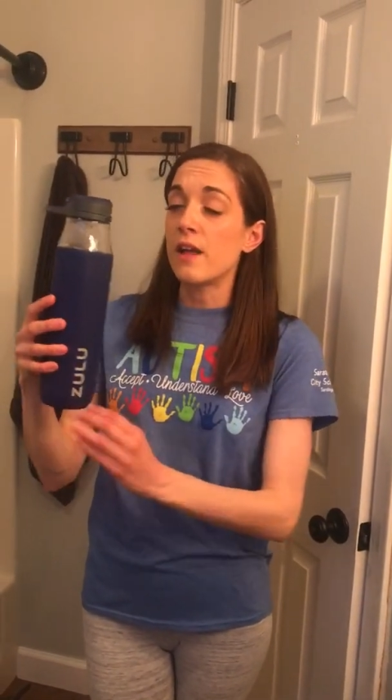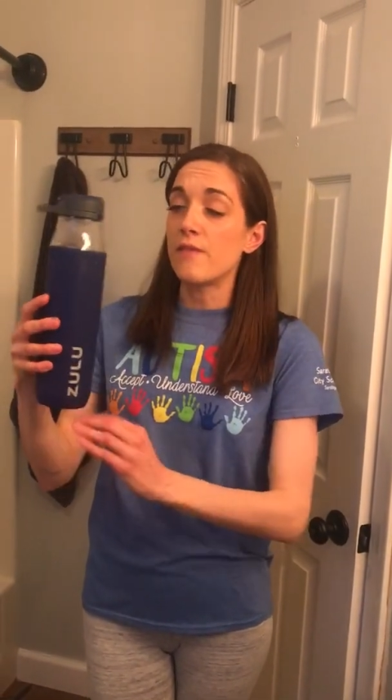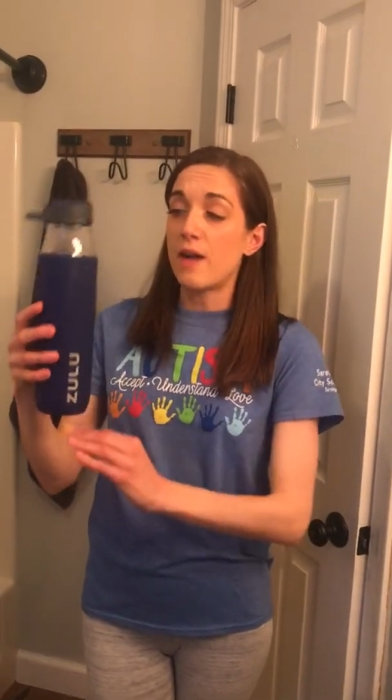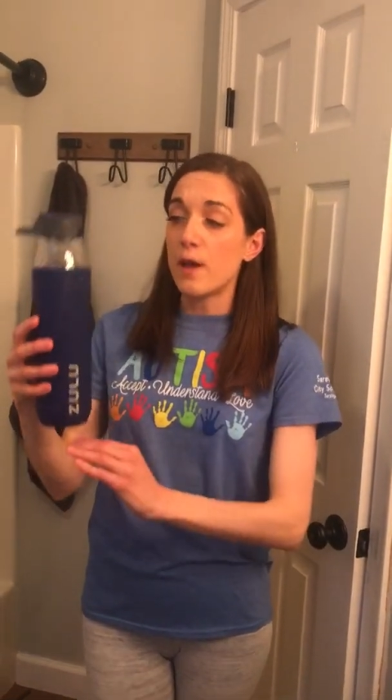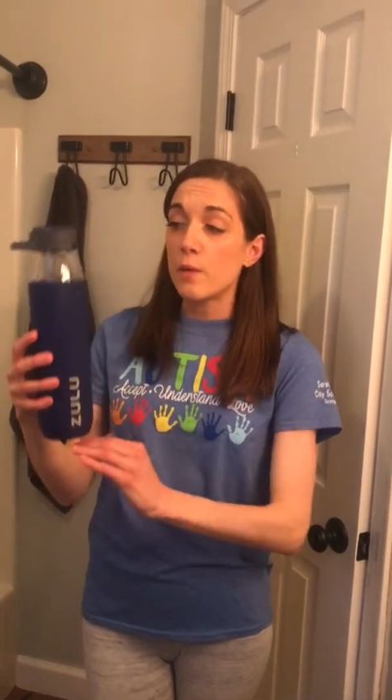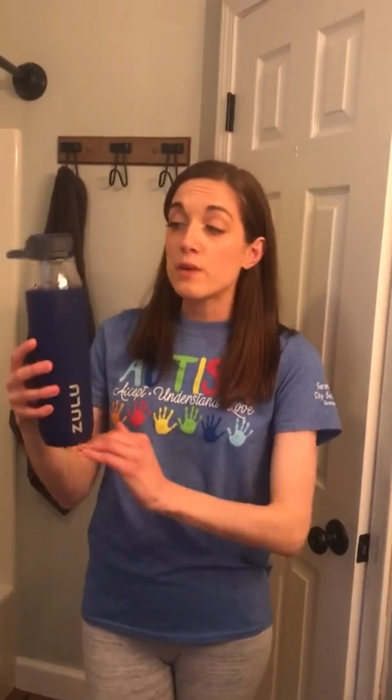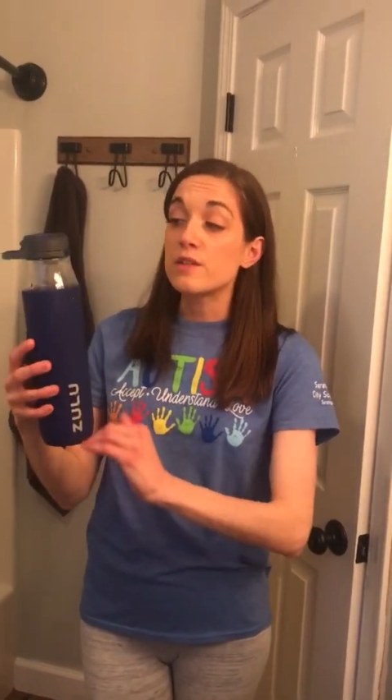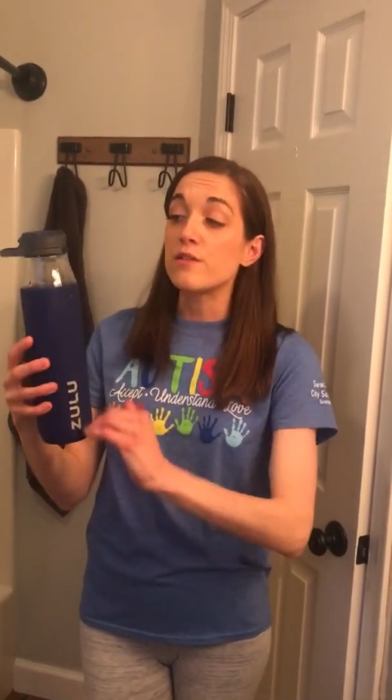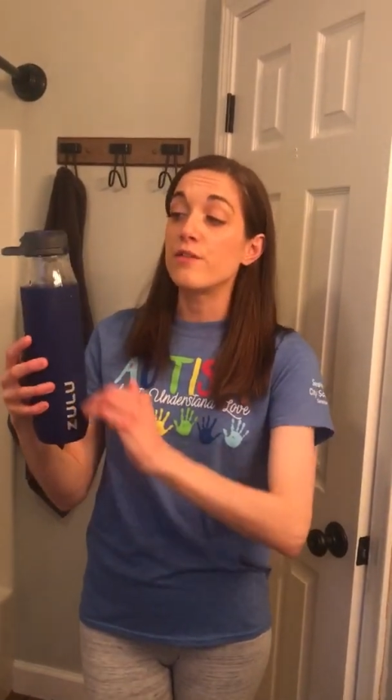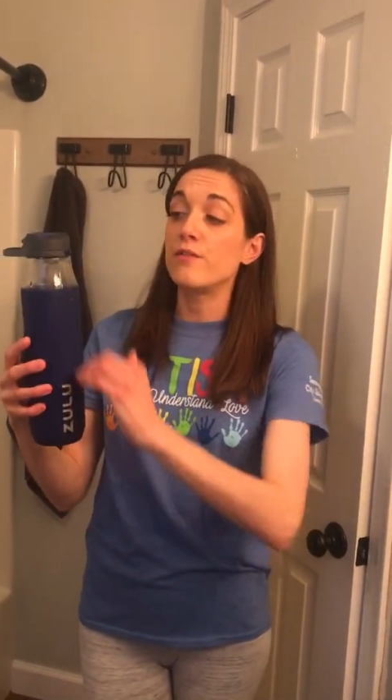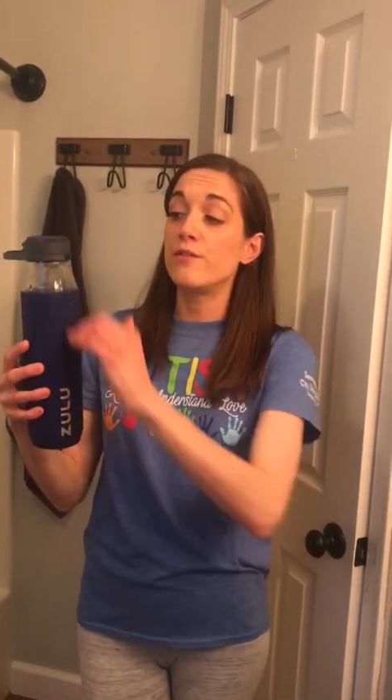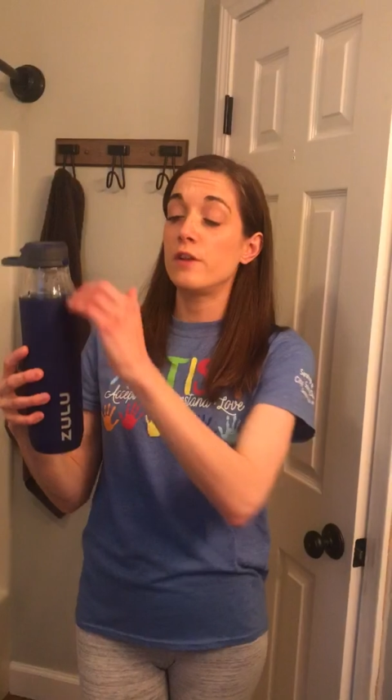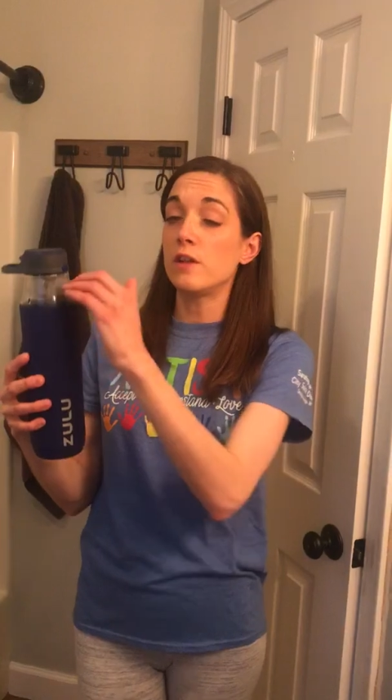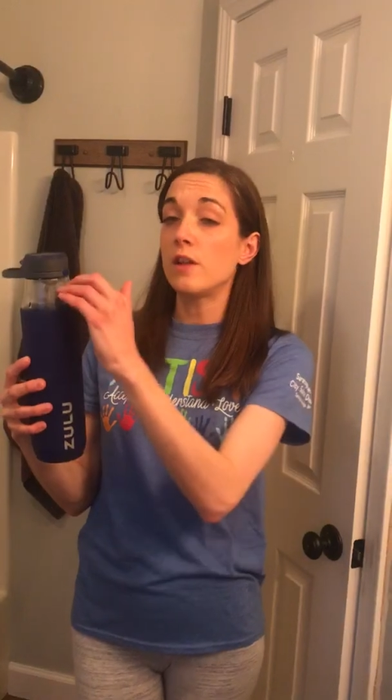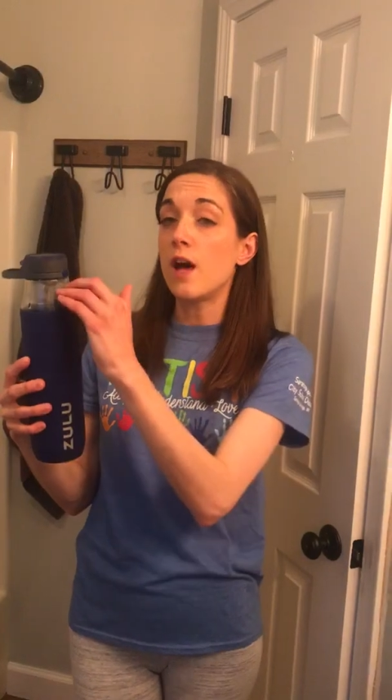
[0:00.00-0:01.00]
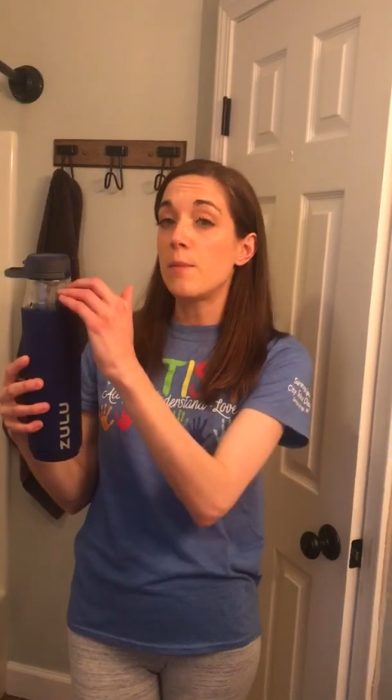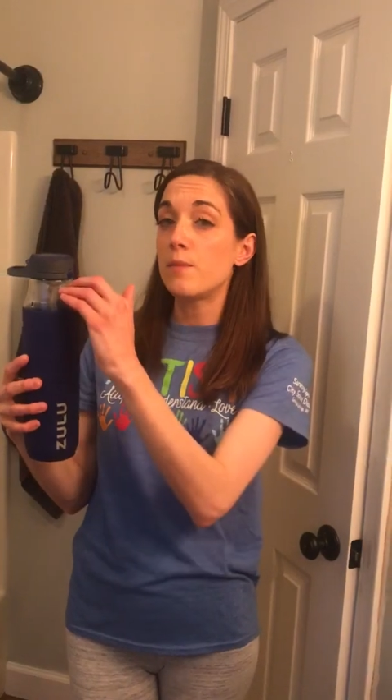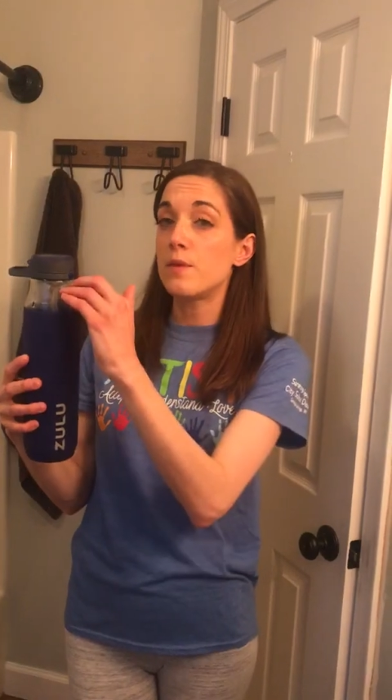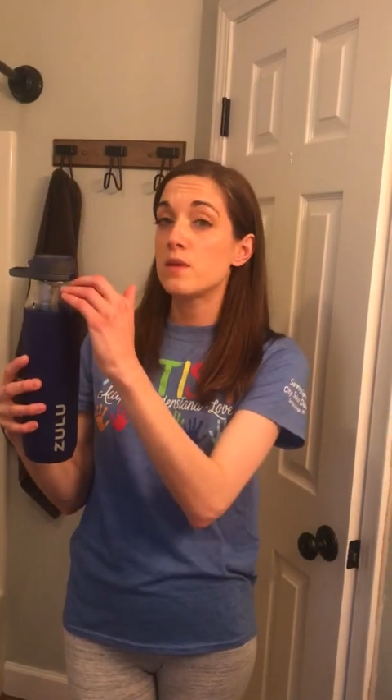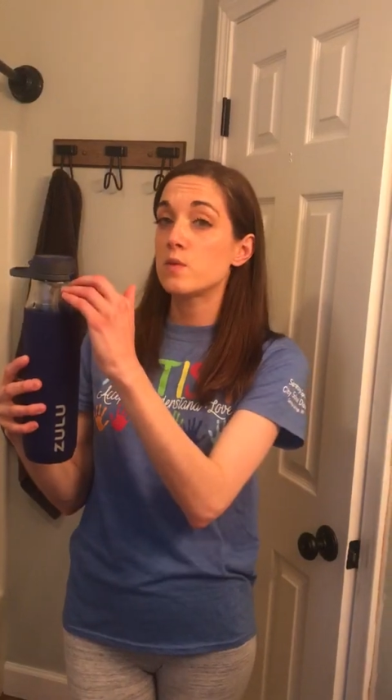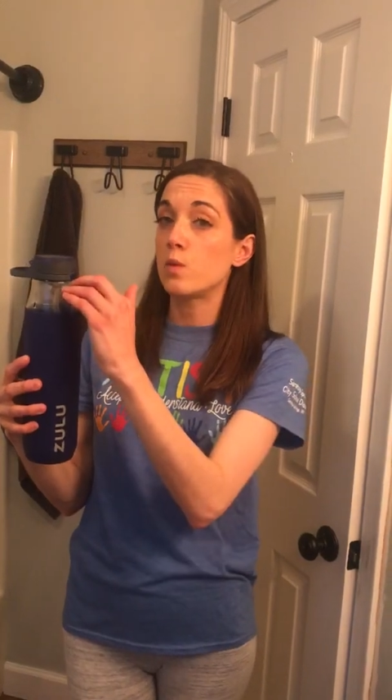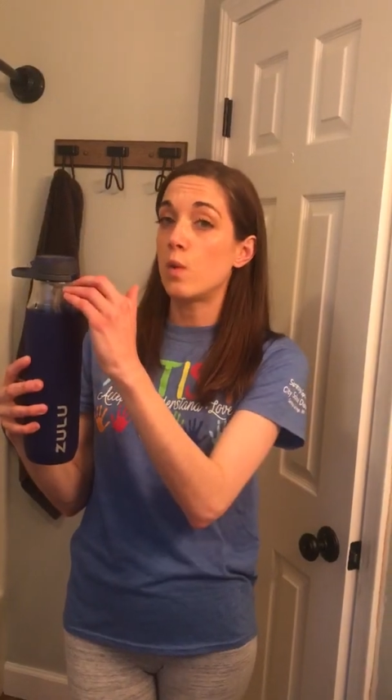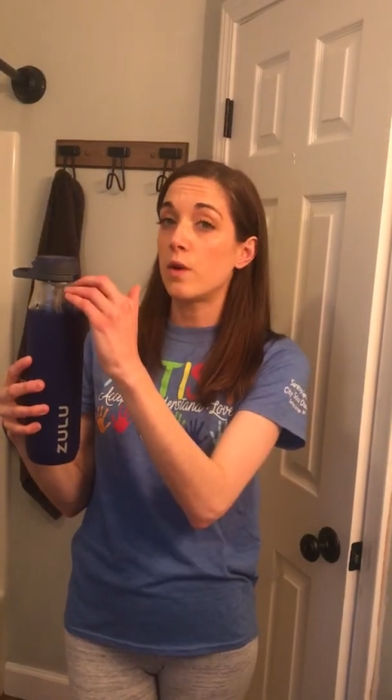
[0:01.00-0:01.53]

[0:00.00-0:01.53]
If I were to fill up this